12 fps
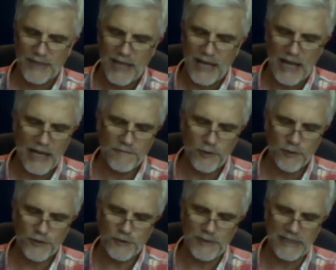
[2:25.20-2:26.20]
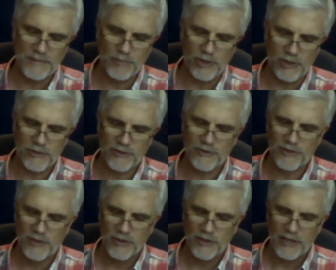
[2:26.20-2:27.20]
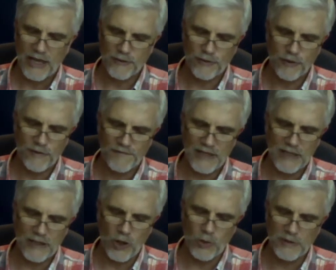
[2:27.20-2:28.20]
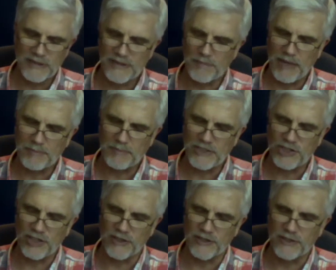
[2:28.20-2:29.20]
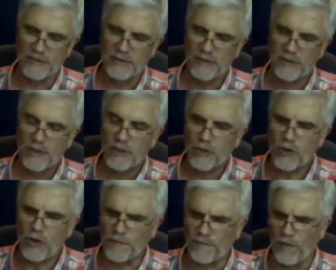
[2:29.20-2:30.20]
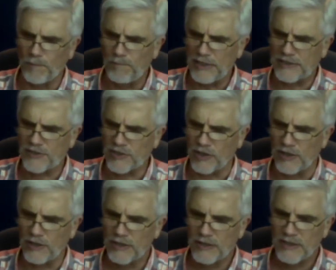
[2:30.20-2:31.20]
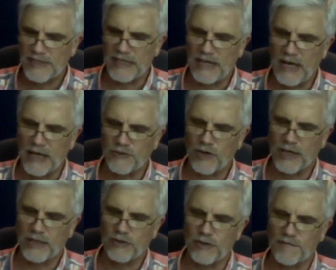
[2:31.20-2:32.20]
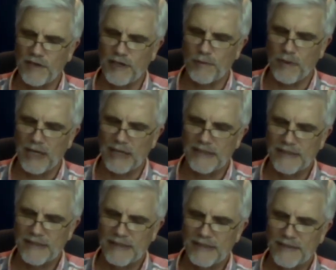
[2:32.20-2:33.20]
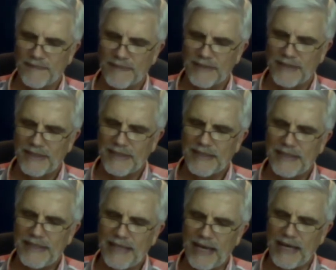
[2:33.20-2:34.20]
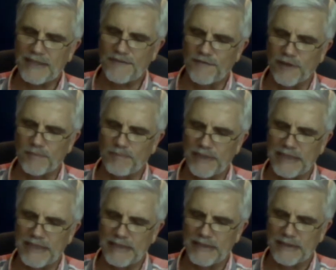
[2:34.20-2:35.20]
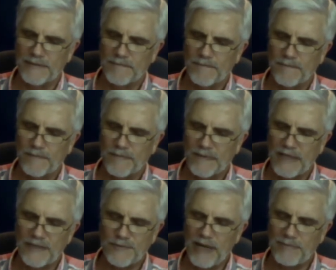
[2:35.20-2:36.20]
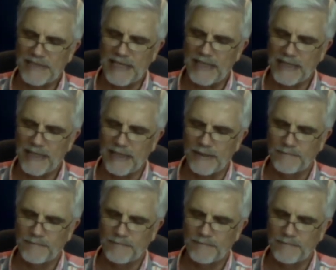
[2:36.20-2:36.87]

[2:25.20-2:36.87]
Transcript: I'll have no Swedenborgs and no Vale Owens among my children." "God forbid, sir," said I, trying to look very wise. "He has forbidden it. That's why I'm telling you."